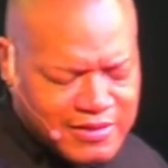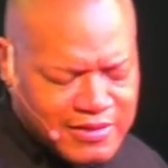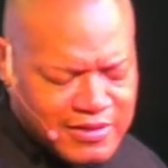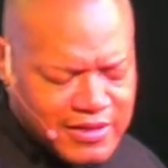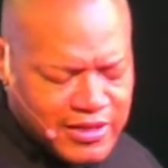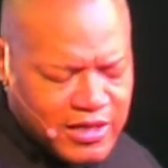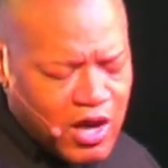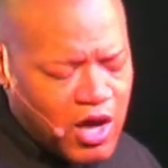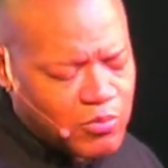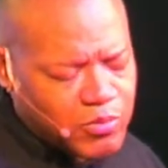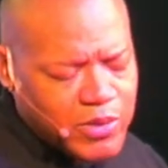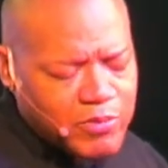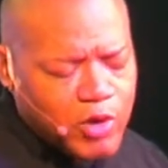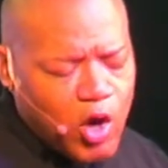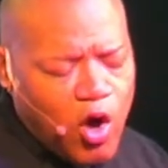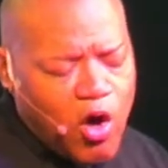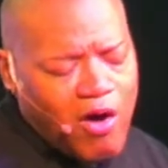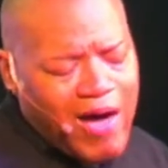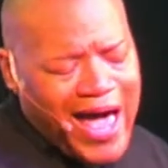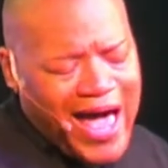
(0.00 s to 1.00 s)
That, God, we would
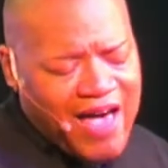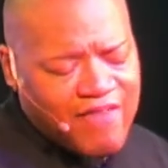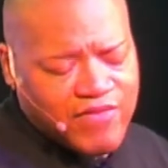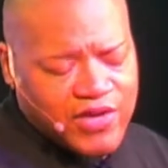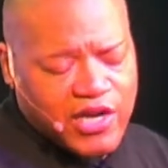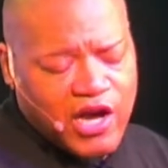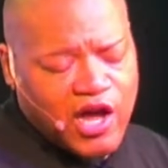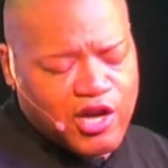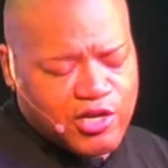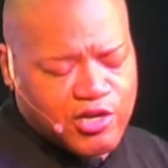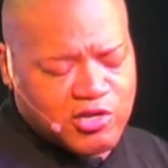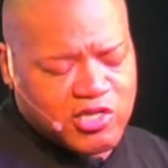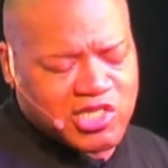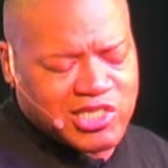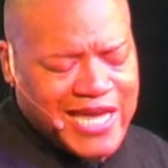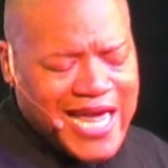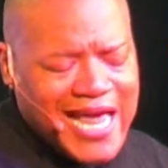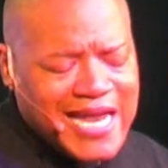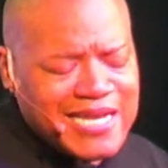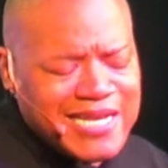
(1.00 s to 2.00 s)
all have an
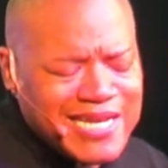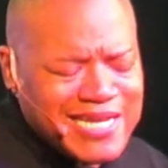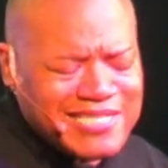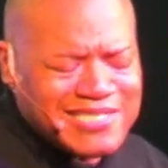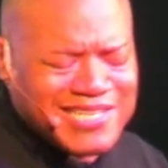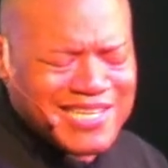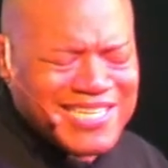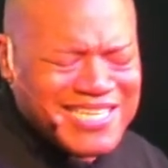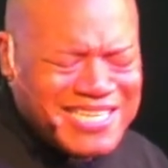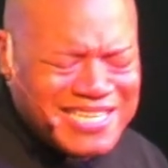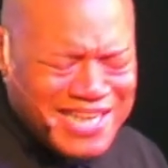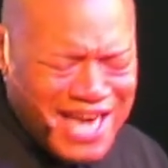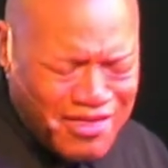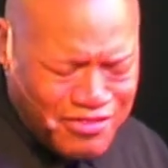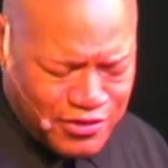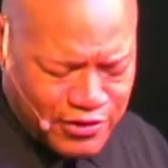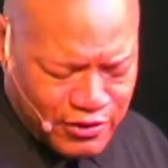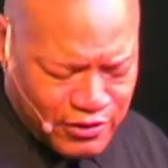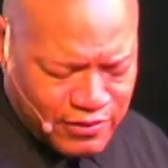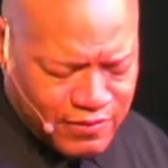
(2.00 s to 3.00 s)
understanding
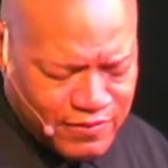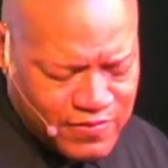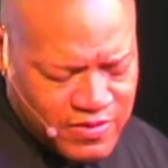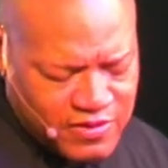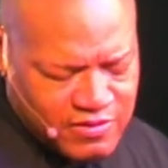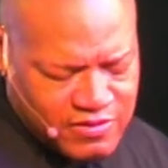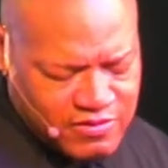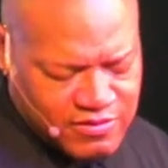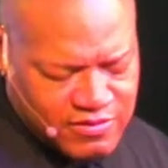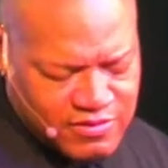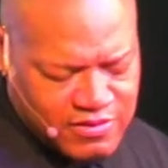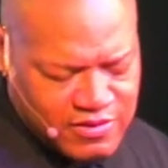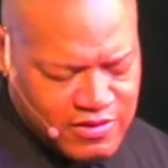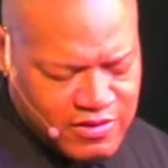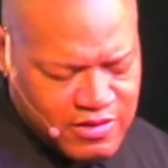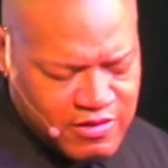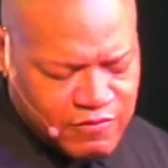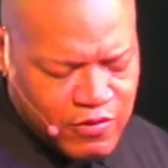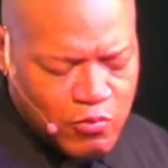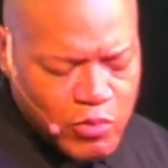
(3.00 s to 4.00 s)
together.
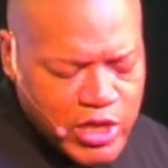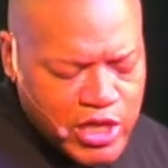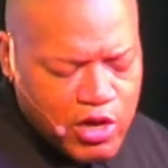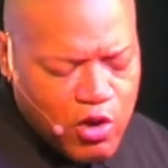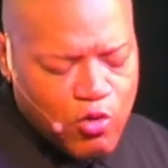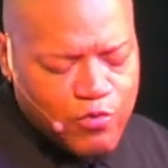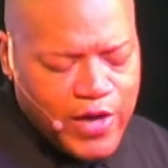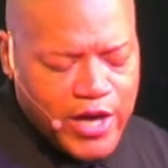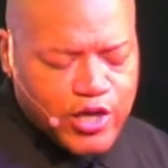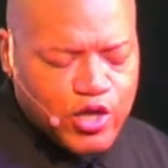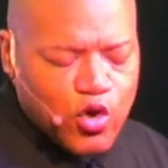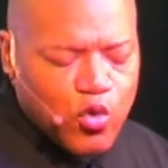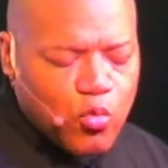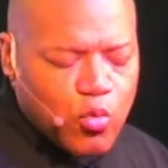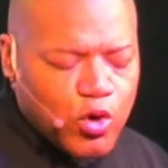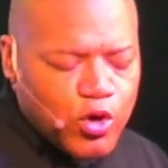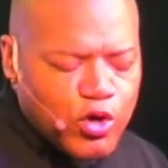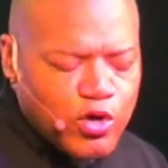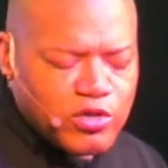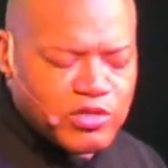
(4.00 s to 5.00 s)
For we know that your
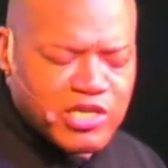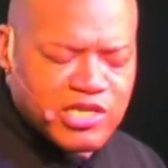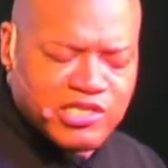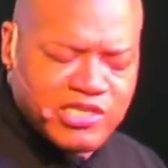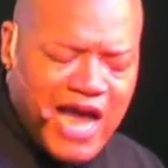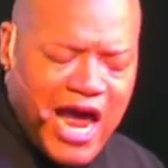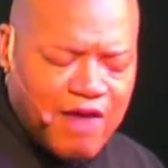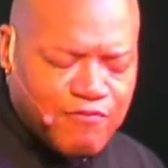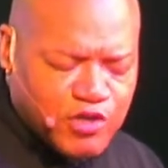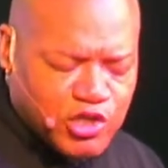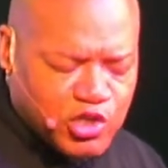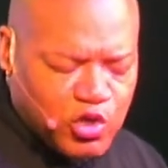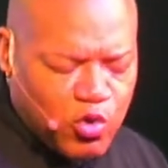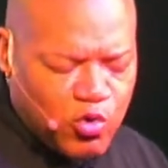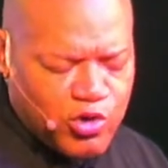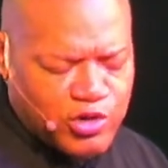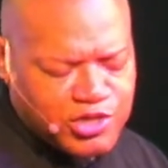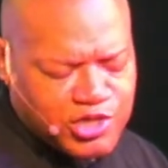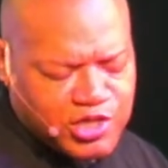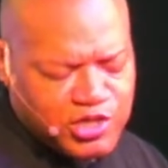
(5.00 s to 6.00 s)
word does not
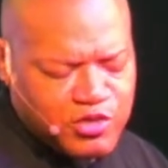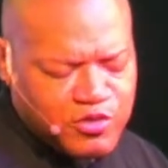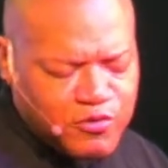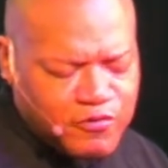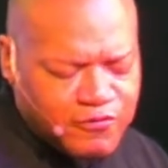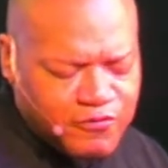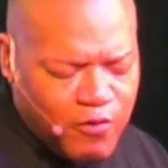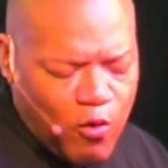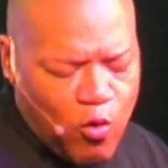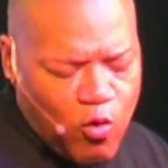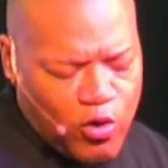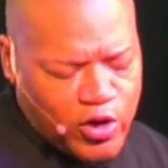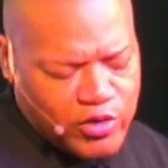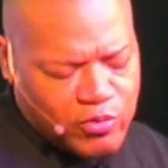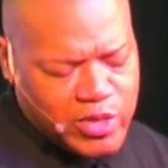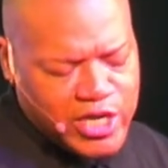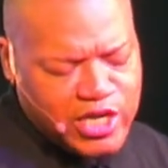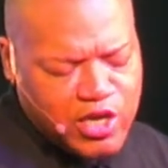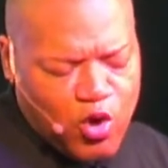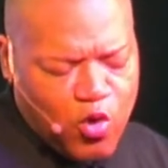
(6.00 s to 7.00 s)
return to you void.
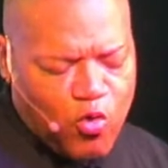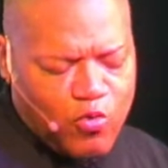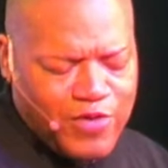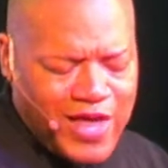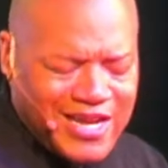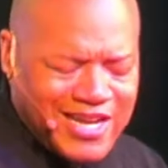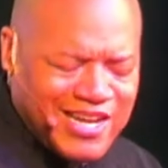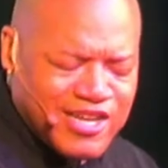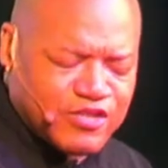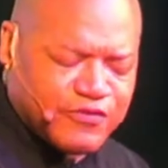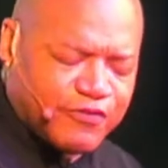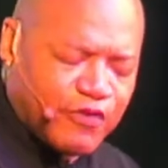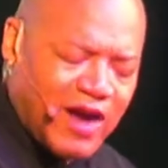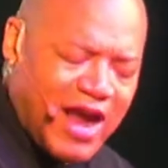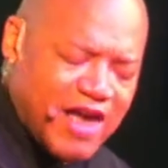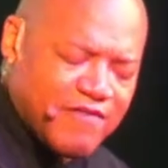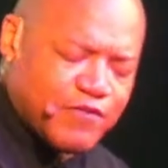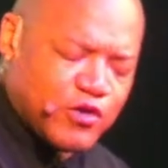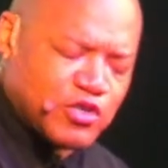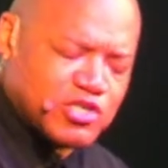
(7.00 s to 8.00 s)
We know that it is
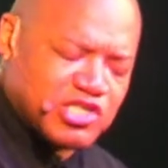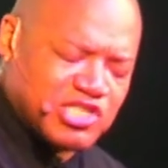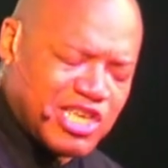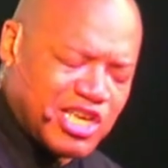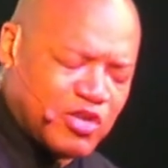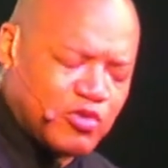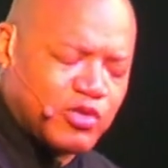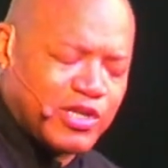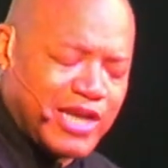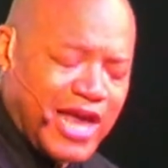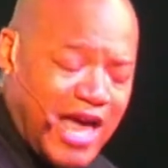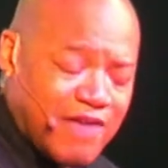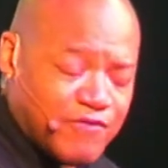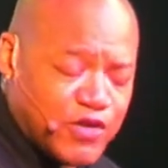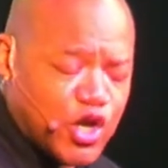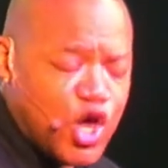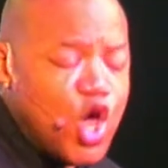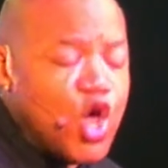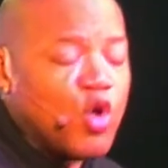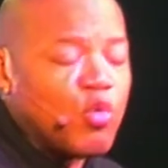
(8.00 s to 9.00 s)
forever settled in
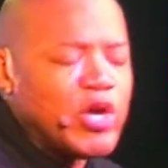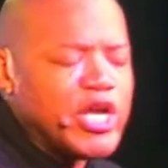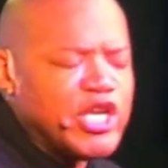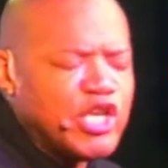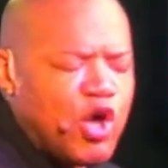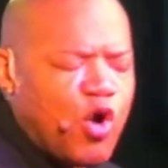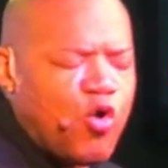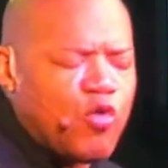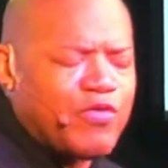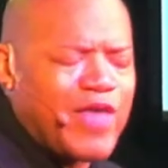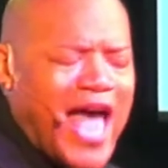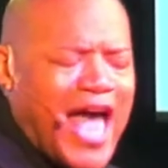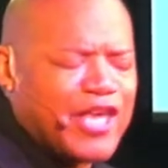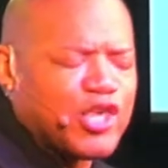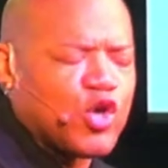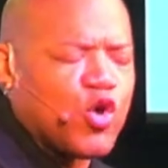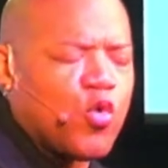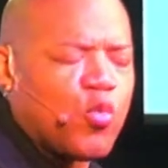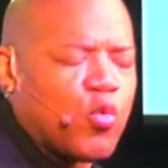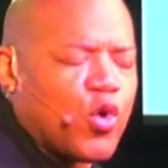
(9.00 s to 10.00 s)
heaven. We know that
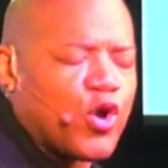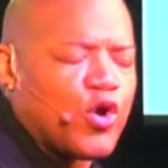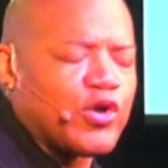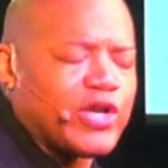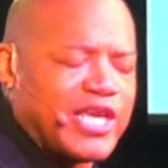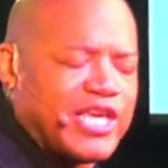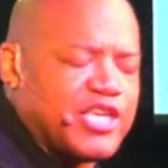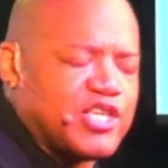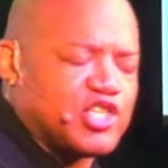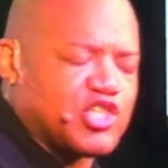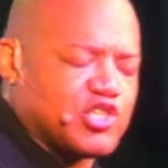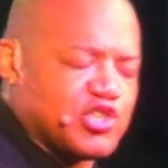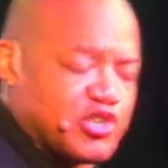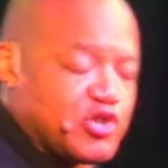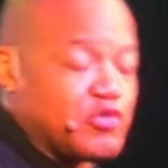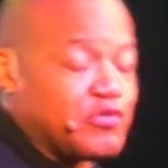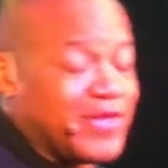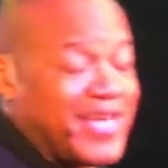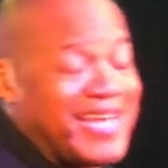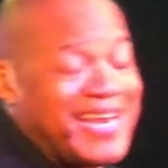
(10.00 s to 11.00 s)
your word is
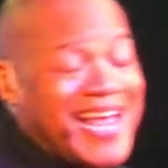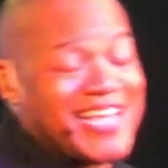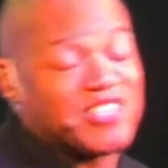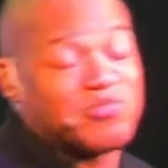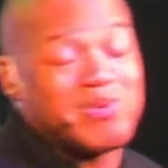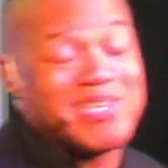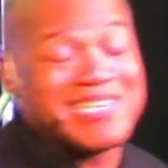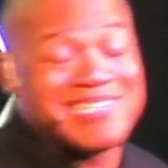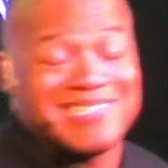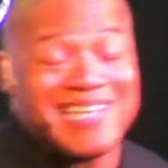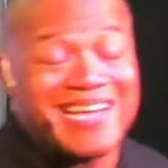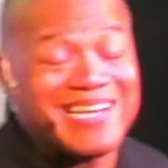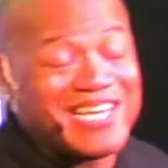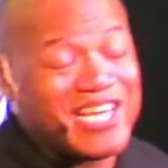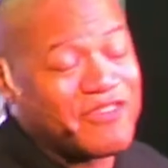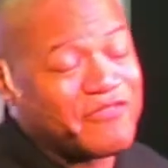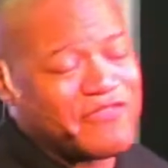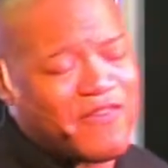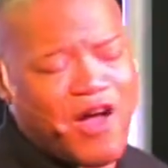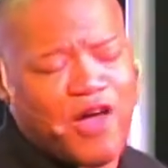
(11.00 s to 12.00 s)
truth. And as we study
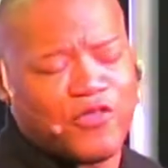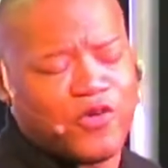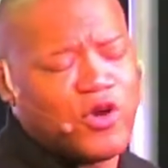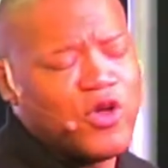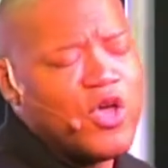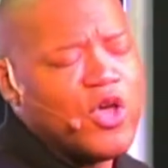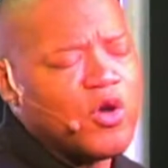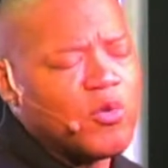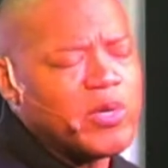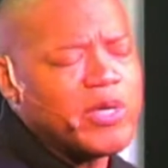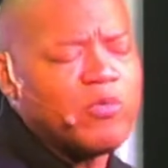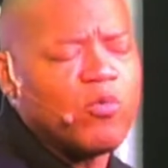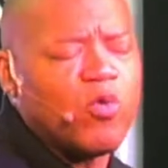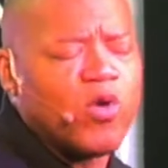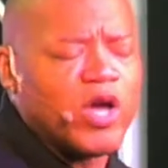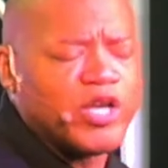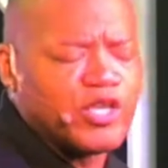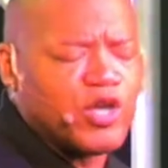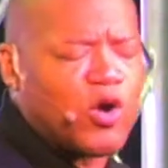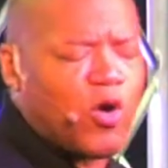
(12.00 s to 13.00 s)
it, Father, we
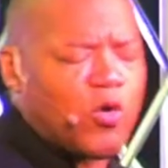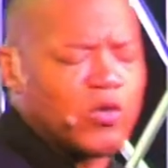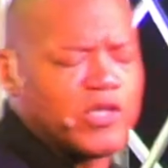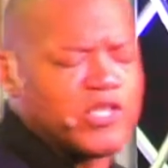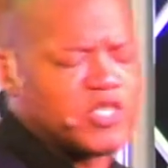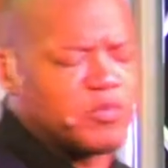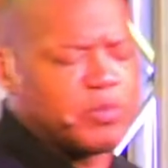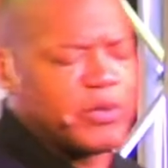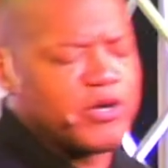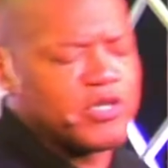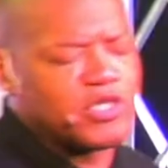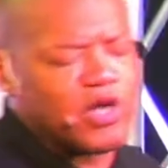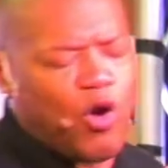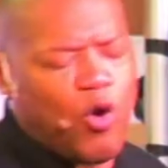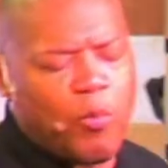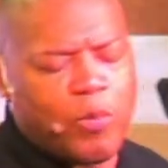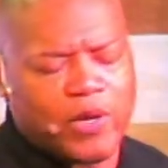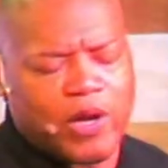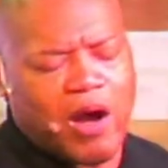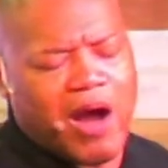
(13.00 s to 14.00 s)
want your Holy Spirit to
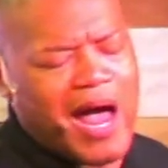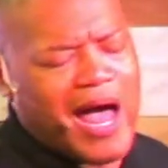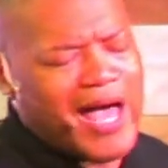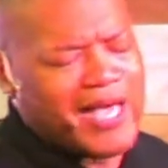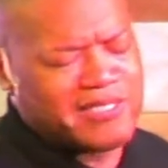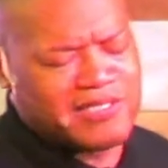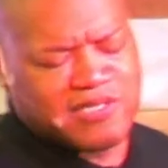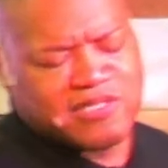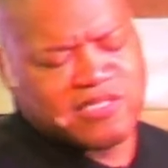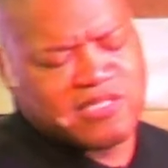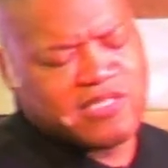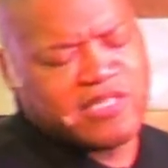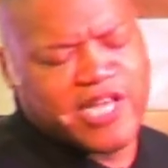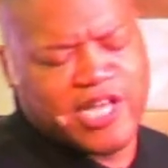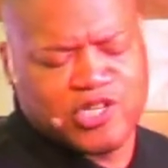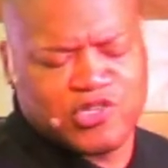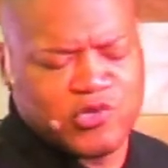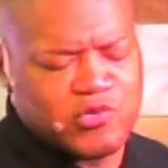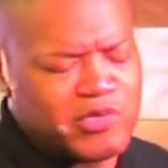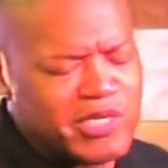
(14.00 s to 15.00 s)
open our eyes to see
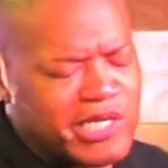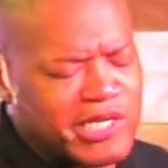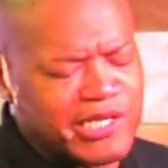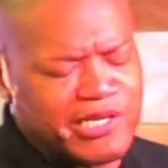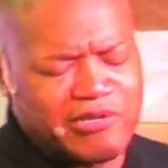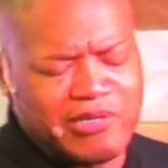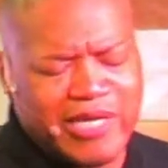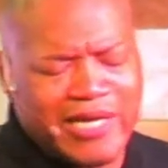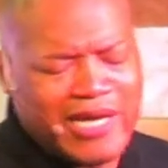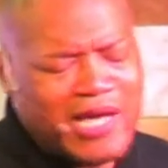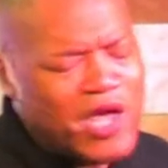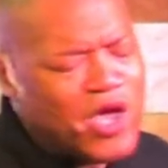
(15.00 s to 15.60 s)
that truth clearly,